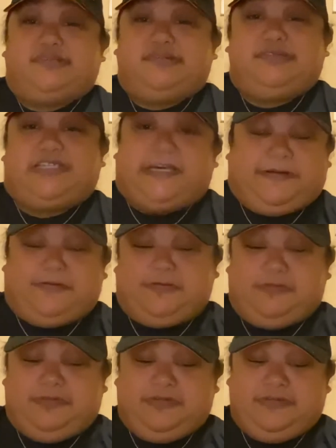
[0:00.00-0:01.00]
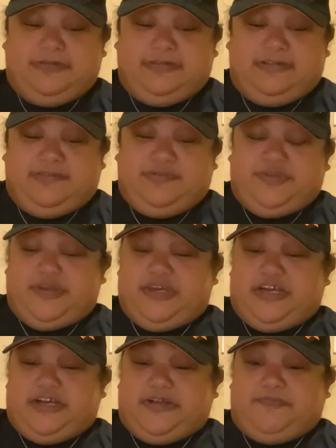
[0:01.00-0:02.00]
So
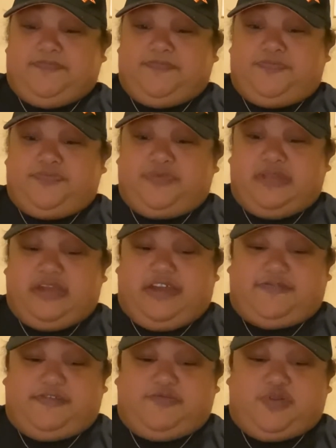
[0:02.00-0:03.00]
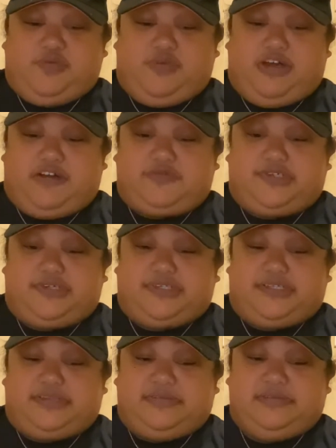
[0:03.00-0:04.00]
um, after it flew off, trying
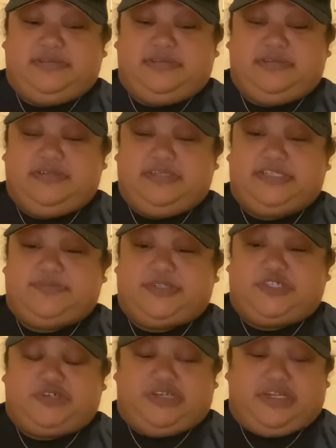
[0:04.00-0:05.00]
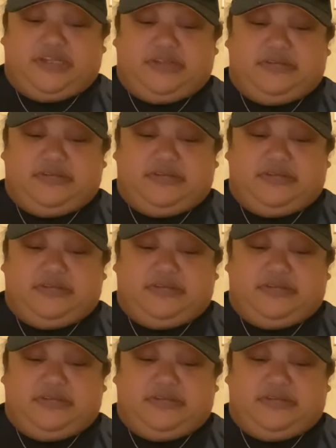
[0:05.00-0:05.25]
to, I was trying to